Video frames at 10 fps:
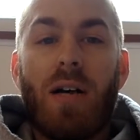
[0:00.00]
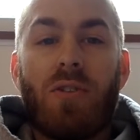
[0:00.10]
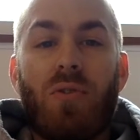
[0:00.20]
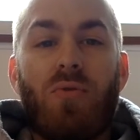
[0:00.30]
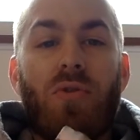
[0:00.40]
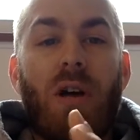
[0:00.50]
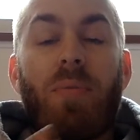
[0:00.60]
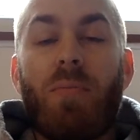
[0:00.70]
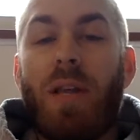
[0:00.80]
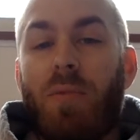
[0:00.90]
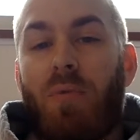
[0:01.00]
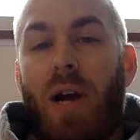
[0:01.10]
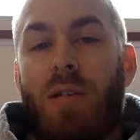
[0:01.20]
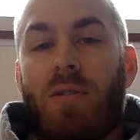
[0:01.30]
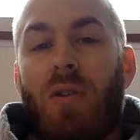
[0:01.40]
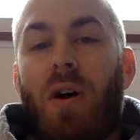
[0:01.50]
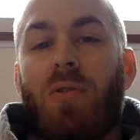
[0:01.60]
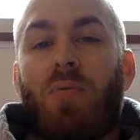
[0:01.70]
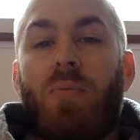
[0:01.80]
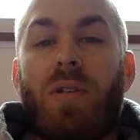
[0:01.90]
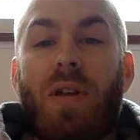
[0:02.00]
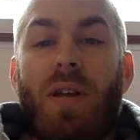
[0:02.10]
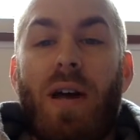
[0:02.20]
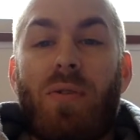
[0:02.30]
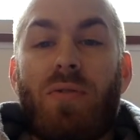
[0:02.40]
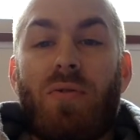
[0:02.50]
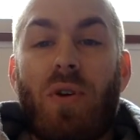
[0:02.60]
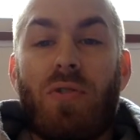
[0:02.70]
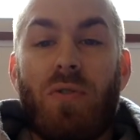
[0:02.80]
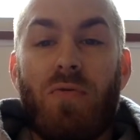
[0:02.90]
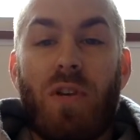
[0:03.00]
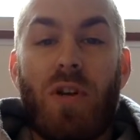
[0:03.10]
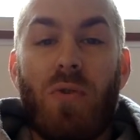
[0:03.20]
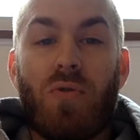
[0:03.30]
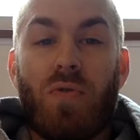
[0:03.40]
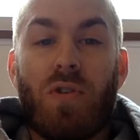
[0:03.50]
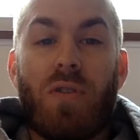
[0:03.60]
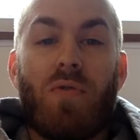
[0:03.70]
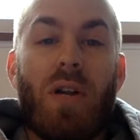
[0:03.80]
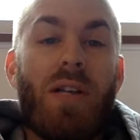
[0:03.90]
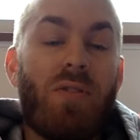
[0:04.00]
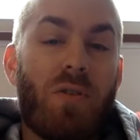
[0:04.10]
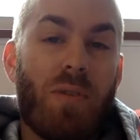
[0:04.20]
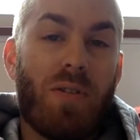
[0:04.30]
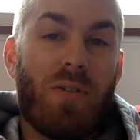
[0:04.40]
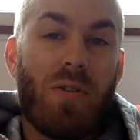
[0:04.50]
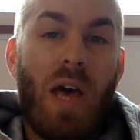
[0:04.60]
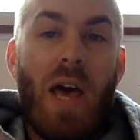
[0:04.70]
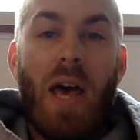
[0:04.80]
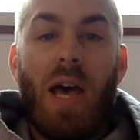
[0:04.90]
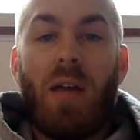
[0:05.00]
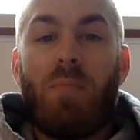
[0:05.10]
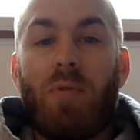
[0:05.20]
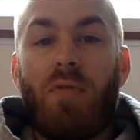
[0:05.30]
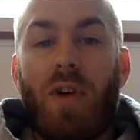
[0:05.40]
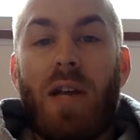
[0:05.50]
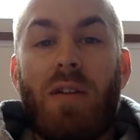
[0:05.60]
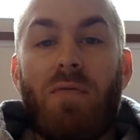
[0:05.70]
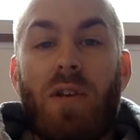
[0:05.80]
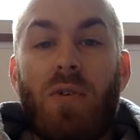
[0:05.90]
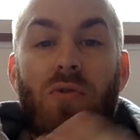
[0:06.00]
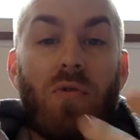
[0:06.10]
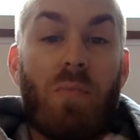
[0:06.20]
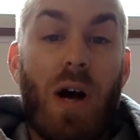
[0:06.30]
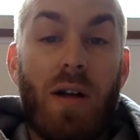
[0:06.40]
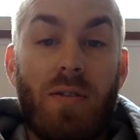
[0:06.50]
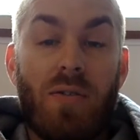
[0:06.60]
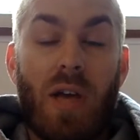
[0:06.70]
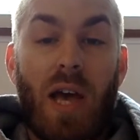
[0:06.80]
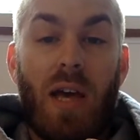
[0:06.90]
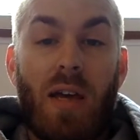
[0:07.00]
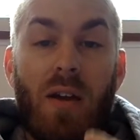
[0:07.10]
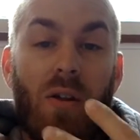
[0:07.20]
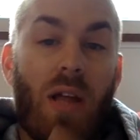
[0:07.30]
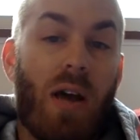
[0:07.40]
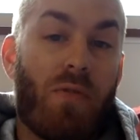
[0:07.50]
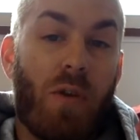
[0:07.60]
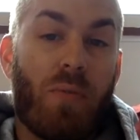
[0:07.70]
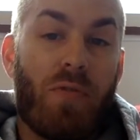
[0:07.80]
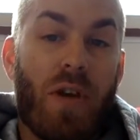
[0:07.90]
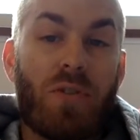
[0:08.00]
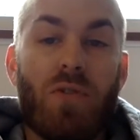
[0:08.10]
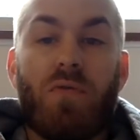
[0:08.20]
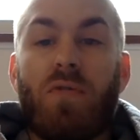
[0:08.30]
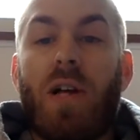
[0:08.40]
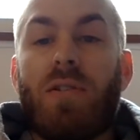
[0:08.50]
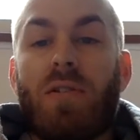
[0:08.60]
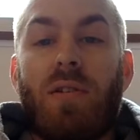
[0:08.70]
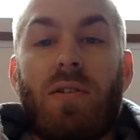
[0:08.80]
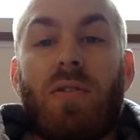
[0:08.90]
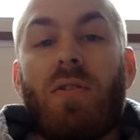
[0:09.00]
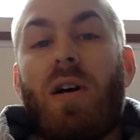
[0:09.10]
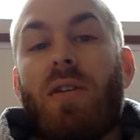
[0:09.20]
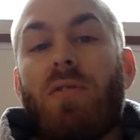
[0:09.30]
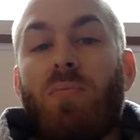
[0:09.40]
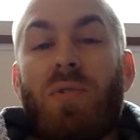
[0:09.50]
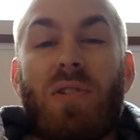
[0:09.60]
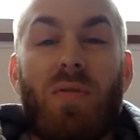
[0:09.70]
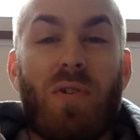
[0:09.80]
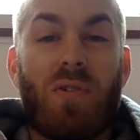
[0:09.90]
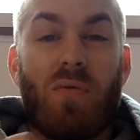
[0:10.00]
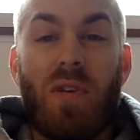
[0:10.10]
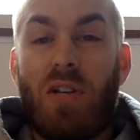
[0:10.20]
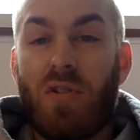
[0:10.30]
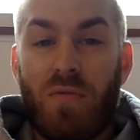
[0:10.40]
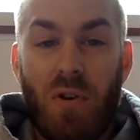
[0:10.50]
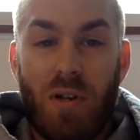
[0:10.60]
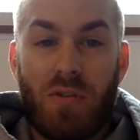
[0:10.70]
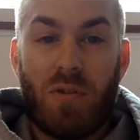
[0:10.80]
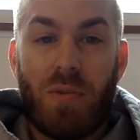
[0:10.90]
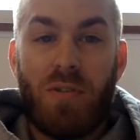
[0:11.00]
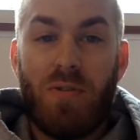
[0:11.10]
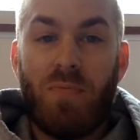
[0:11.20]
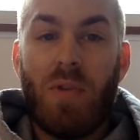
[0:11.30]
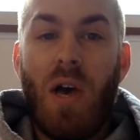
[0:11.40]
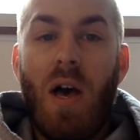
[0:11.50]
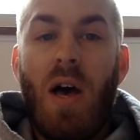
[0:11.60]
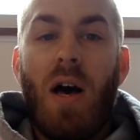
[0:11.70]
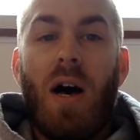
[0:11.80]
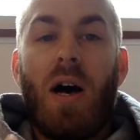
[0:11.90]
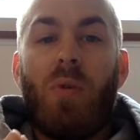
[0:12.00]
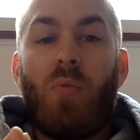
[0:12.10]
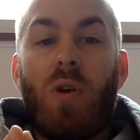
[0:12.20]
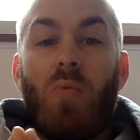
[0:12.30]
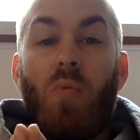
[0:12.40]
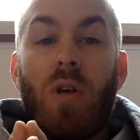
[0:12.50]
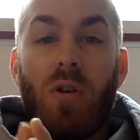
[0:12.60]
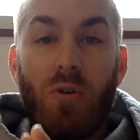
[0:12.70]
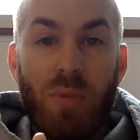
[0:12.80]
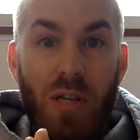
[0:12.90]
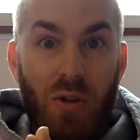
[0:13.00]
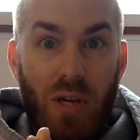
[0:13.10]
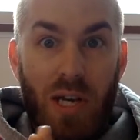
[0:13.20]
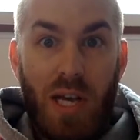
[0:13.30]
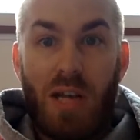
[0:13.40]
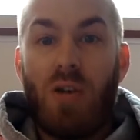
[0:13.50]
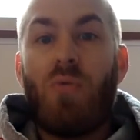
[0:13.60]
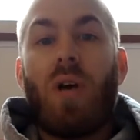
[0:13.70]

To supplement the practice logs, we'll be sending out instructional videos for different instruments and providing videos from us and a lot of our professional friends to discuss specifics of each of your instruments. We will be looking at new